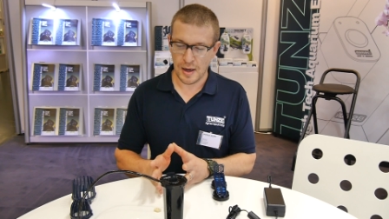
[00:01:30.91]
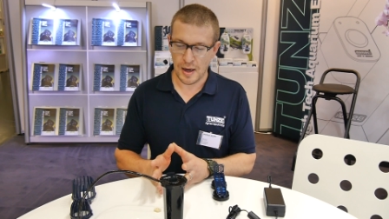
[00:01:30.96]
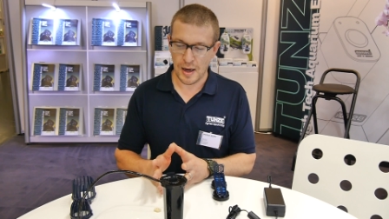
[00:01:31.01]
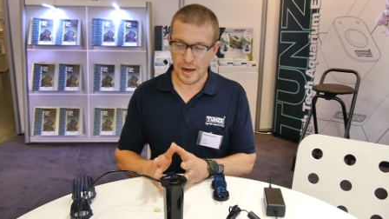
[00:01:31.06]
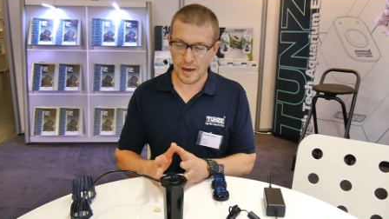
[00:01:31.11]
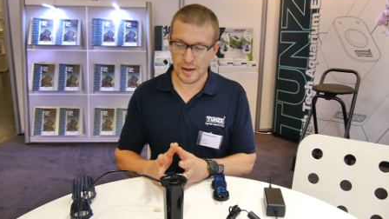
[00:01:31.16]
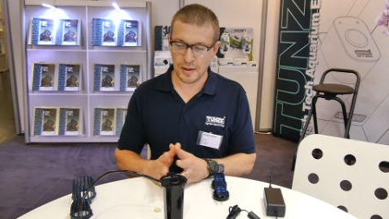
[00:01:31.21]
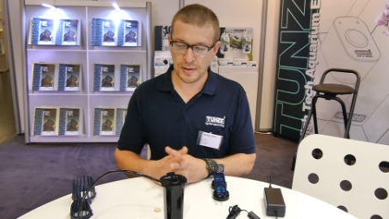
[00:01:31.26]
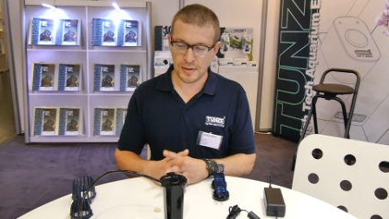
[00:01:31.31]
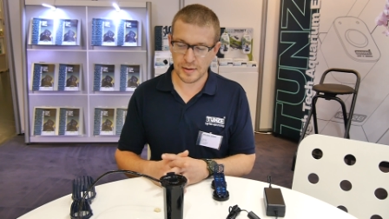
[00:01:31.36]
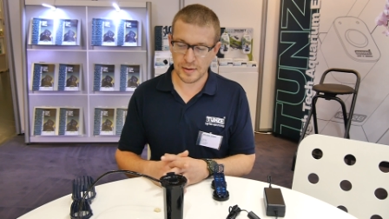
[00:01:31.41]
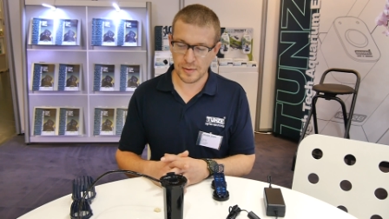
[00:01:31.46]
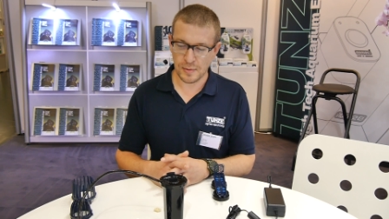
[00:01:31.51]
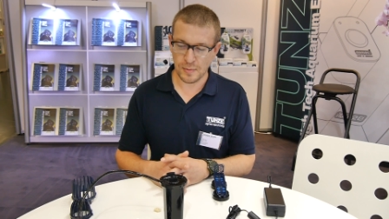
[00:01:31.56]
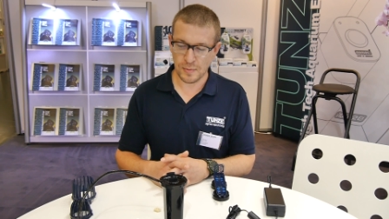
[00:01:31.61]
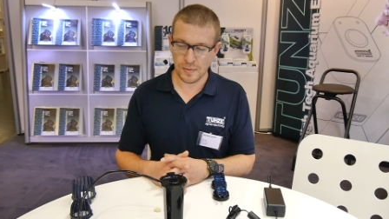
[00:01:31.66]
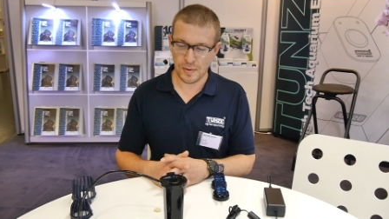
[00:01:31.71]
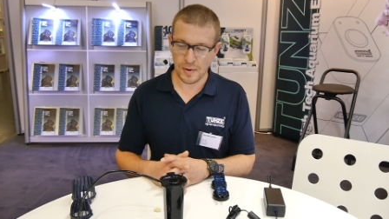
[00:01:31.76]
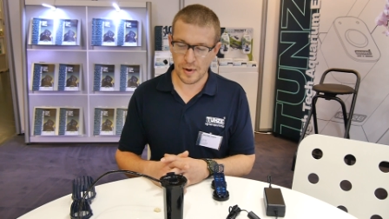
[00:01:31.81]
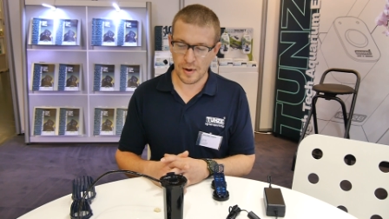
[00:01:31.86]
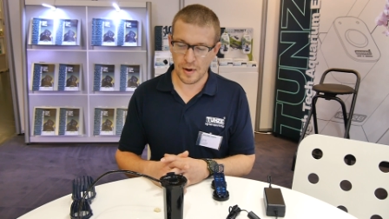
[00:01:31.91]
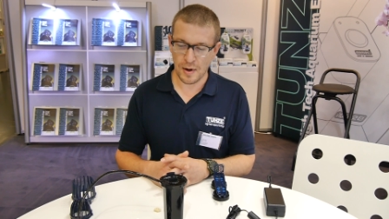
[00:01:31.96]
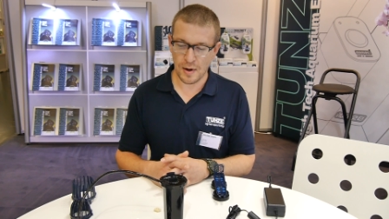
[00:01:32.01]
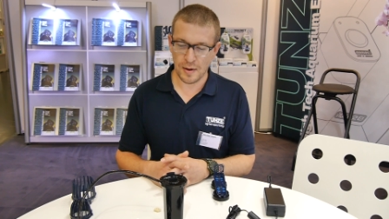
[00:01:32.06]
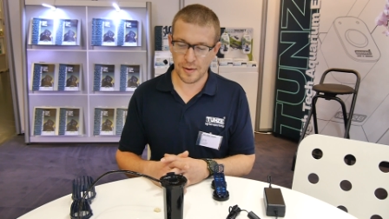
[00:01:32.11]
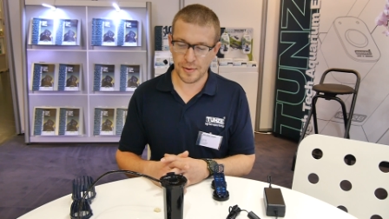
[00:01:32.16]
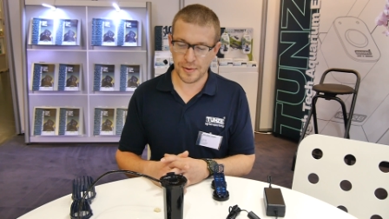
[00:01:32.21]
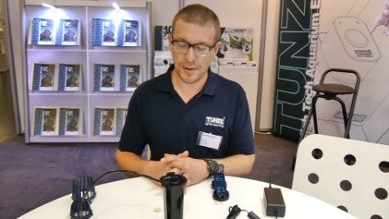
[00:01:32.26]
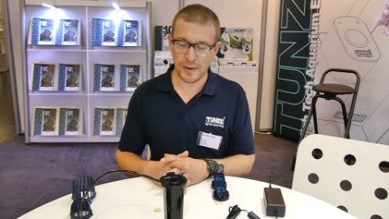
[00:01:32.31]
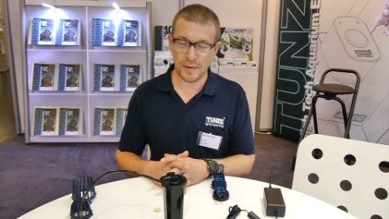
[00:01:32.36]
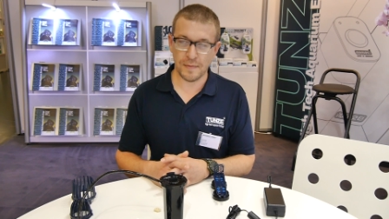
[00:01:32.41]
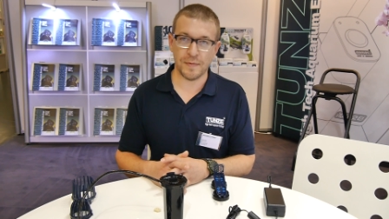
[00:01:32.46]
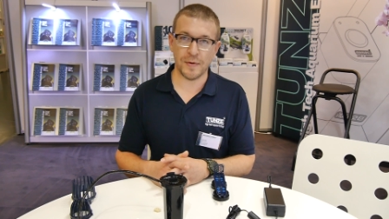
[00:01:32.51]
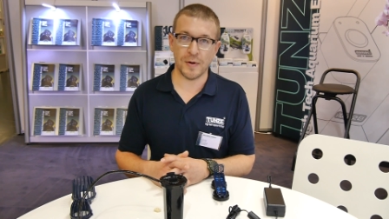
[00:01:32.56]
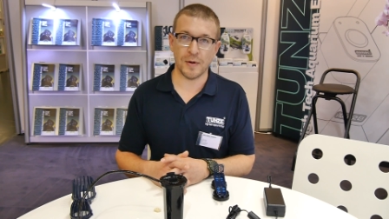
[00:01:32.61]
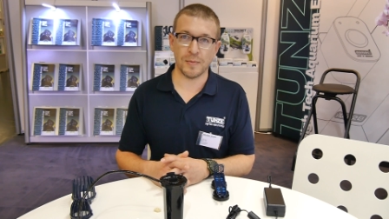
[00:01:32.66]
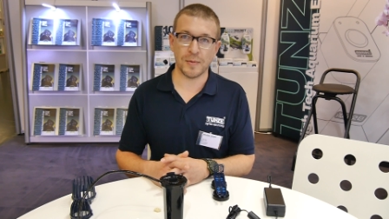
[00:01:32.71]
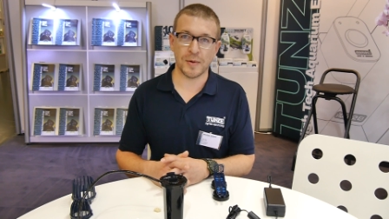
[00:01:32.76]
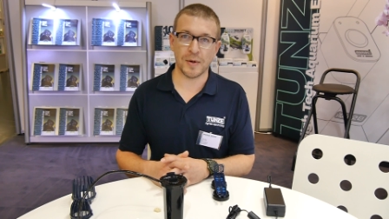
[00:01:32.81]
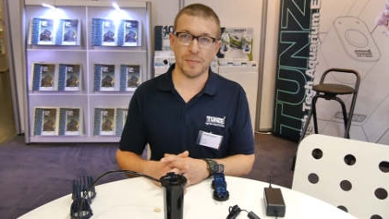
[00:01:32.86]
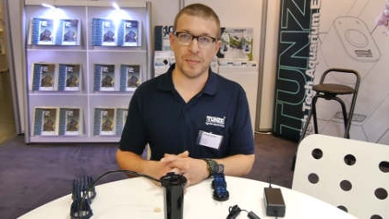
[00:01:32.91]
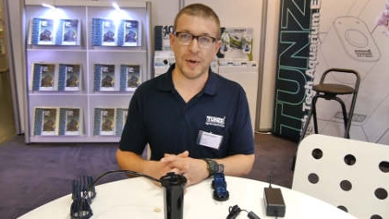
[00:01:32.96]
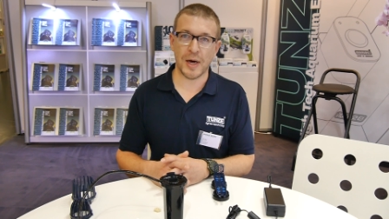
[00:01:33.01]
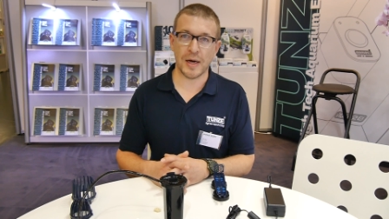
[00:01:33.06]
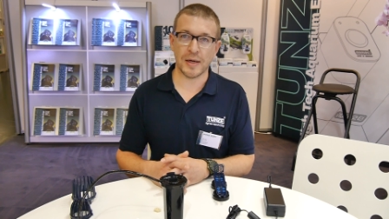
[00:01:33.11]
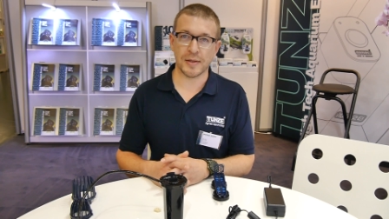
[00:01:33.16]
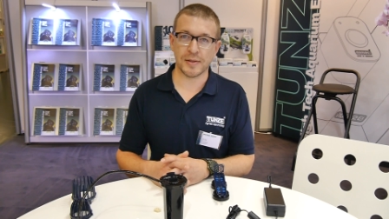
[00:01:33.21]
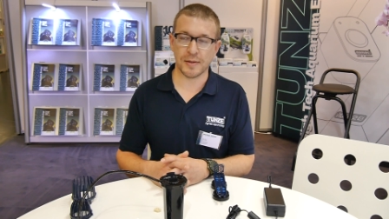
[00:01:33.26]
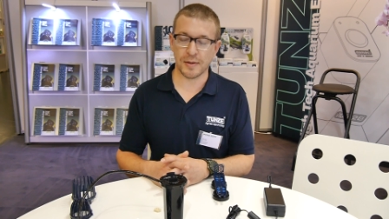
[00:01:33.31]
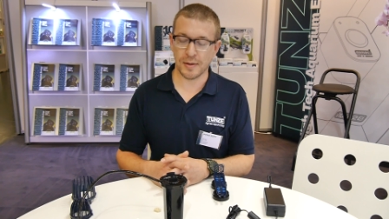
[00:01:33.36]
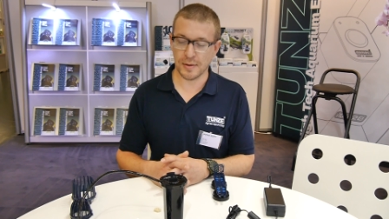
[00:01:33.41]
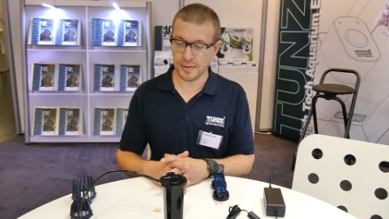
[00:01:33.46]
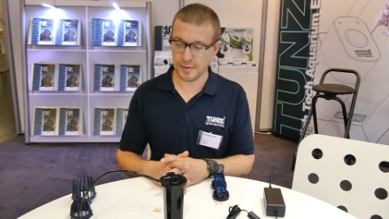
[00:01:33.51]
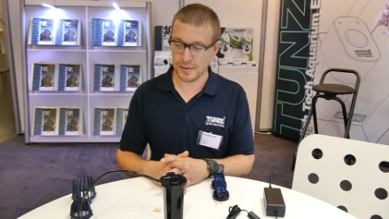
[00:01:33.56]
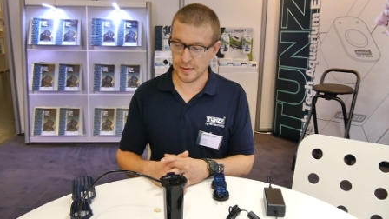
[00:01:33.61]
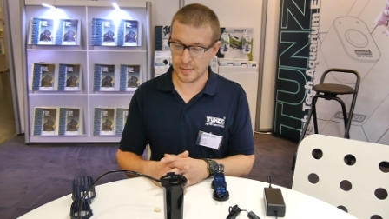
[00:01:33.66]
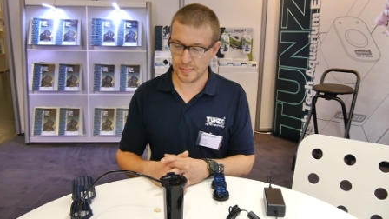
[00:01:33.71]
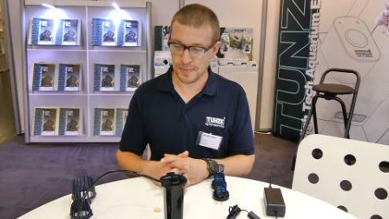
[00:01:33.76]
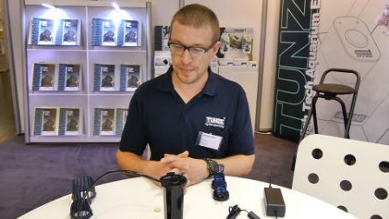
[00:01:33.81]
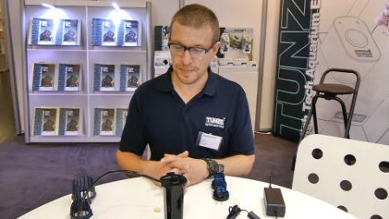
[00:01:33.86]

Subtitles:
and all thin film capacitors.